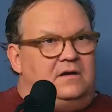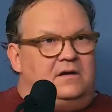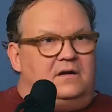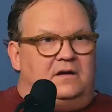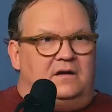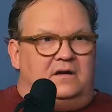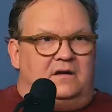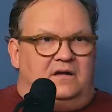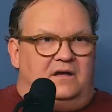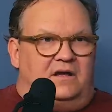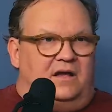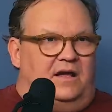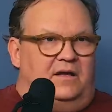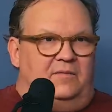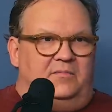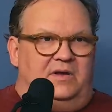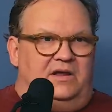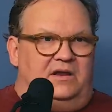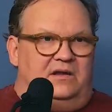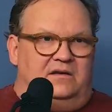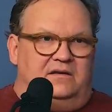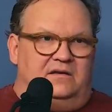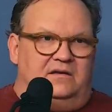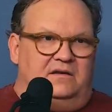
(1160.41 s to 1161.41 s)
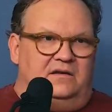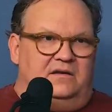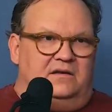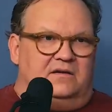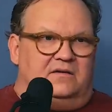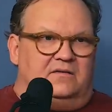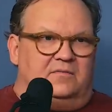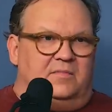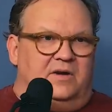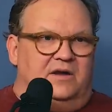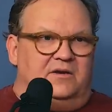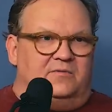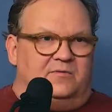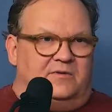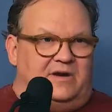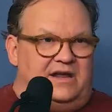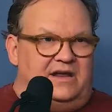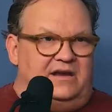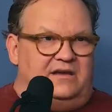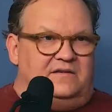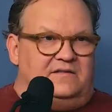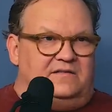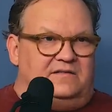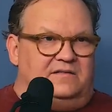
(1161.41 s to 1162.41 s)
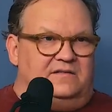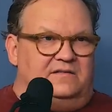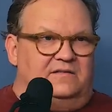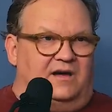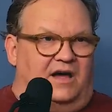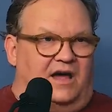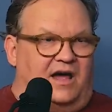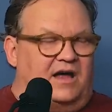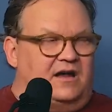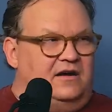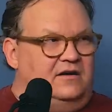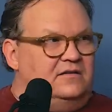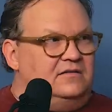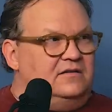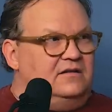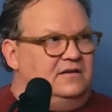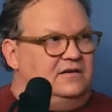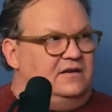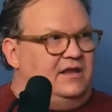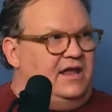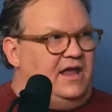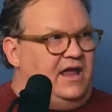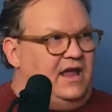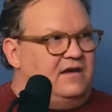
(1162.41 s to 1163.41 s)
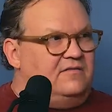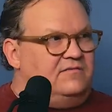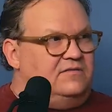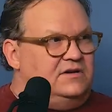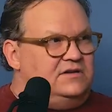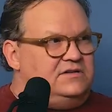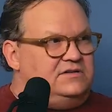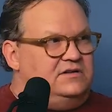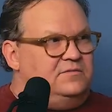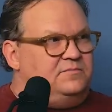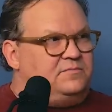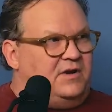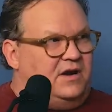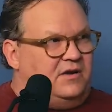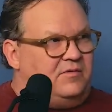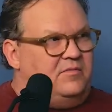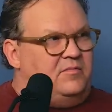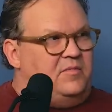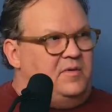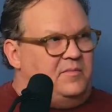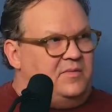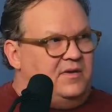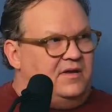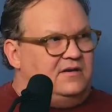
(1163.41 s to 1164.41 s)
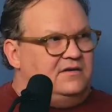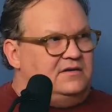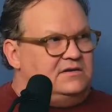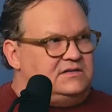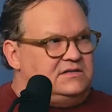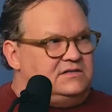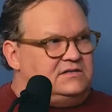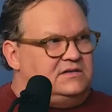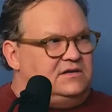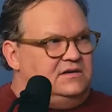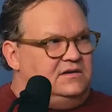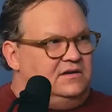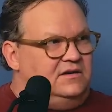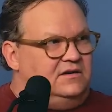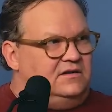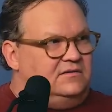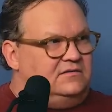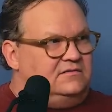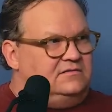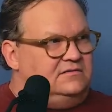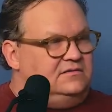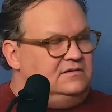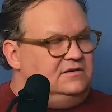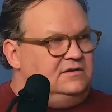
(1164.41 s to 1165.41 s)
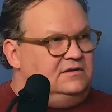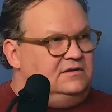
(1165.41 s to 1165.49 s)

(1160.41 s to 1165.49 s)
I mean, my rate is higher than the average. You'd probably be better just to,